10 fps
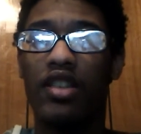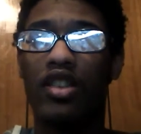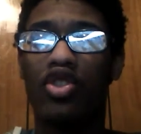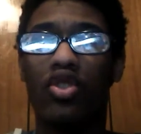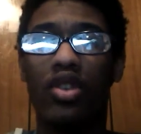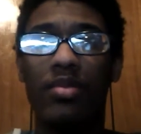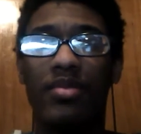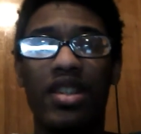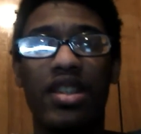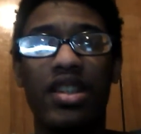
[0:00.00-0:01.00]
The
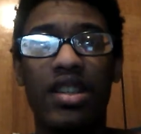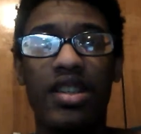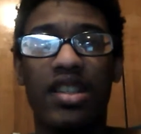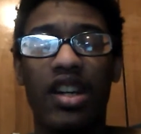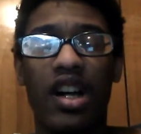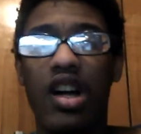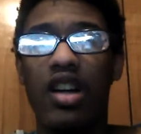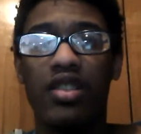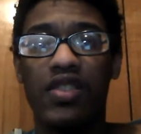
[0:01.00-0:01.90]
script is kind